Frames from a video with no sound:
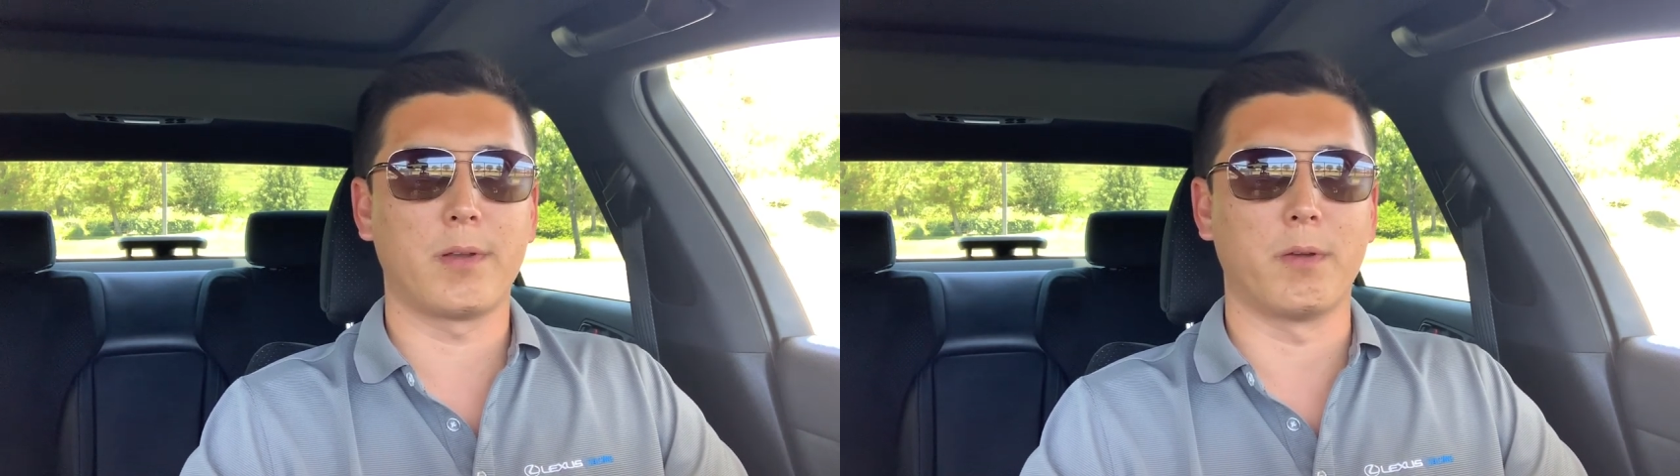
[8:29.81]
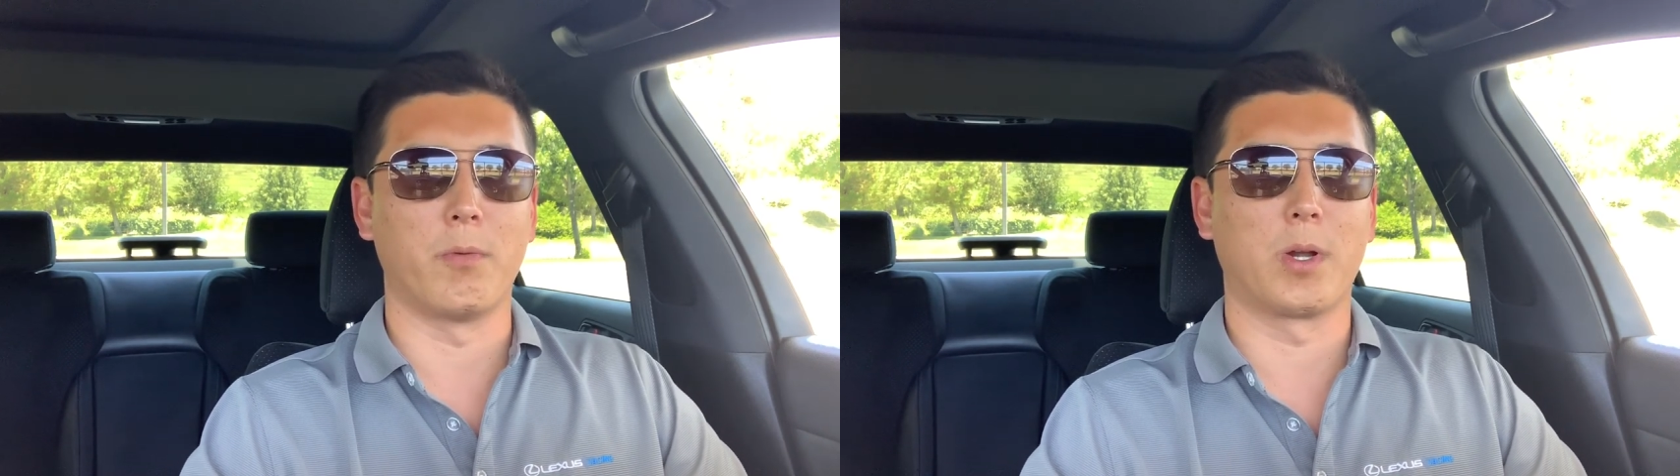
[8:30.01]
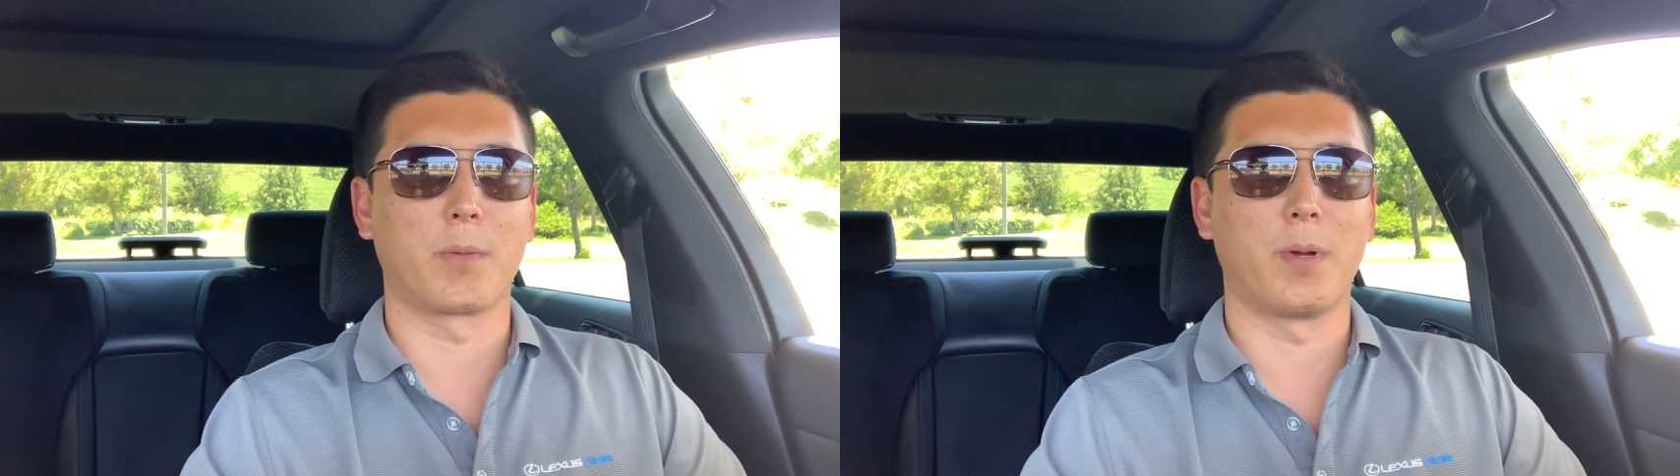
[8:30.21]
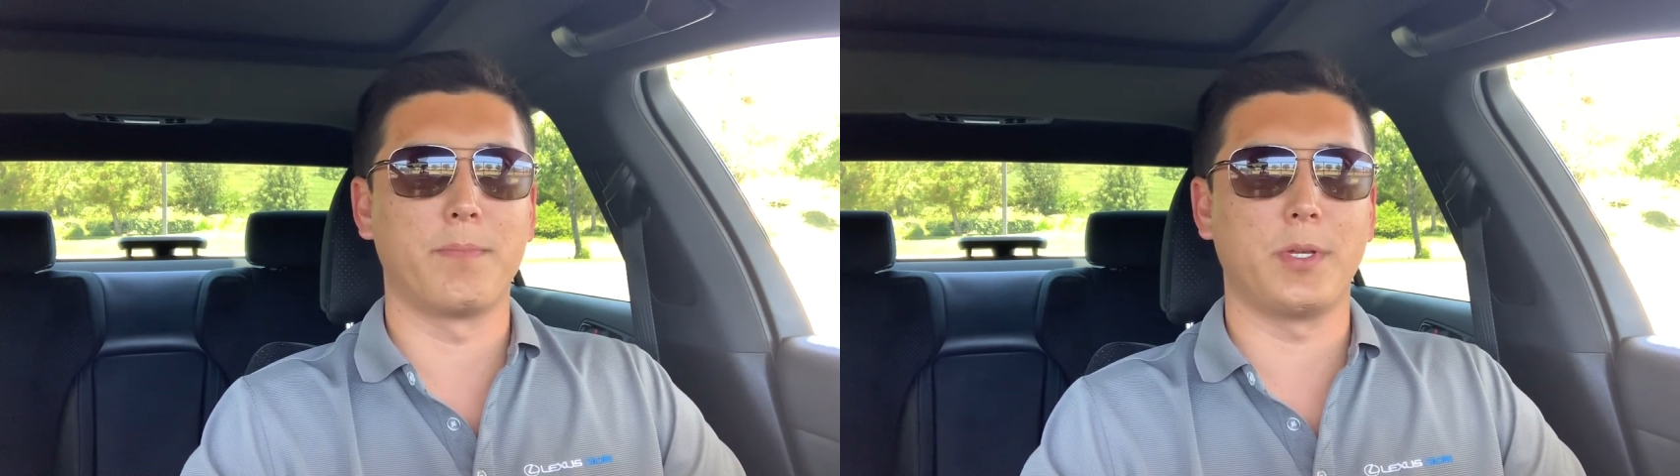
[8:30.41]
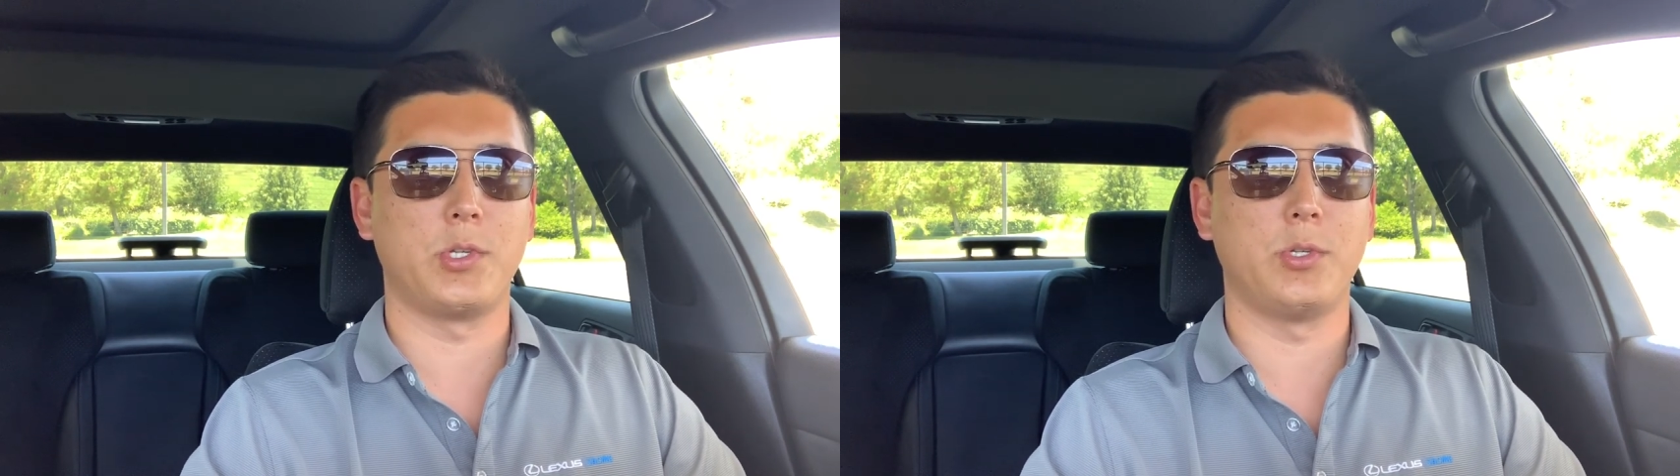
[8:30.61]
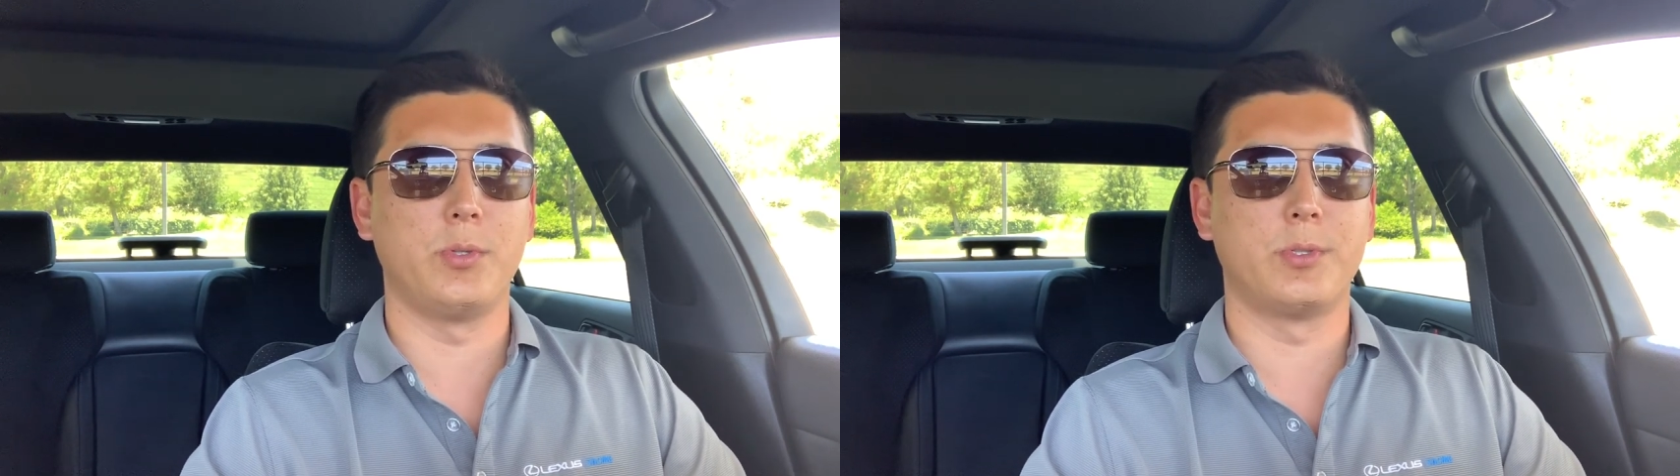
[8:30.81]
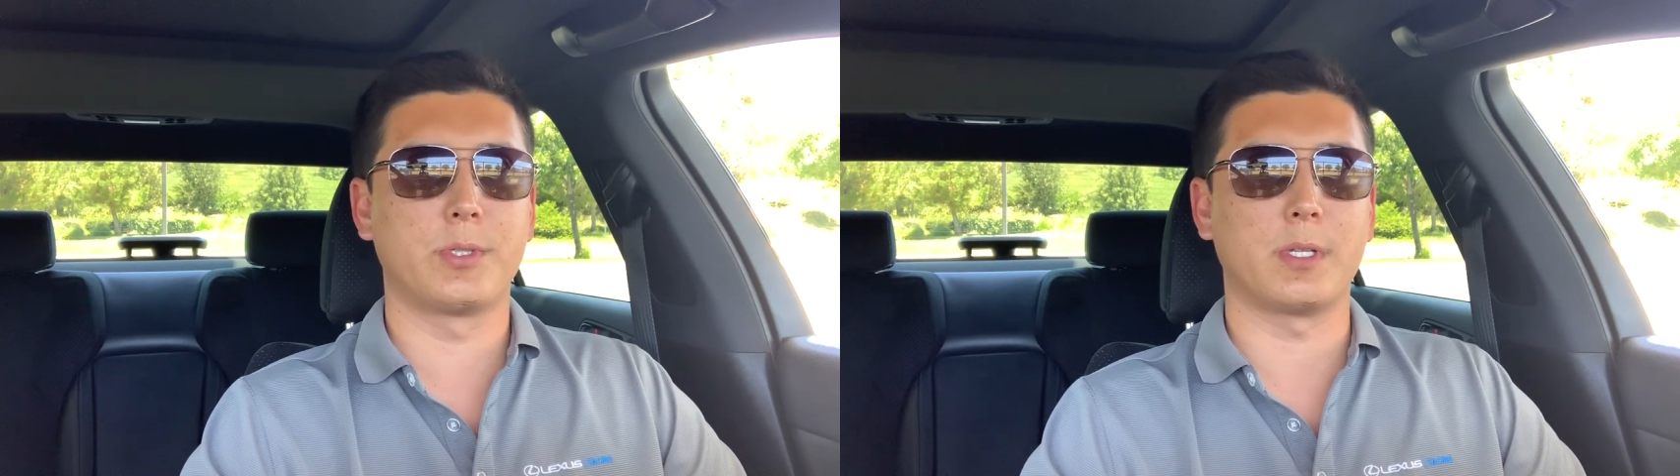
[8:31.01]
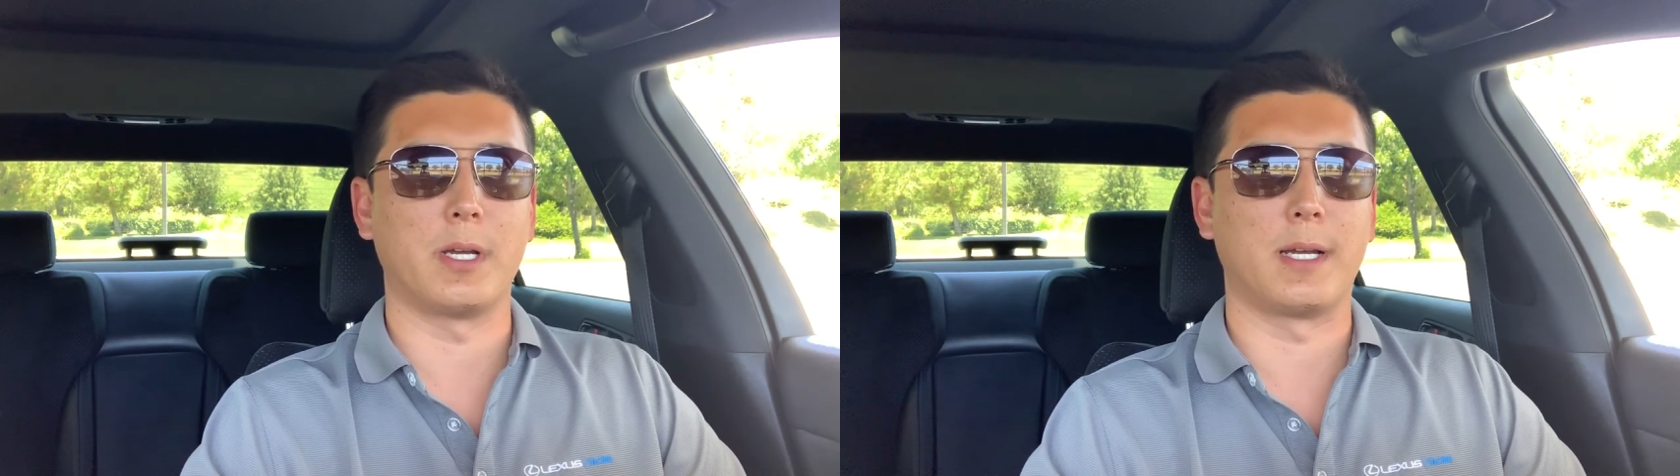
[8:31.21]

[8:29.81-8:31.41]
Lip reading: no water pump issues.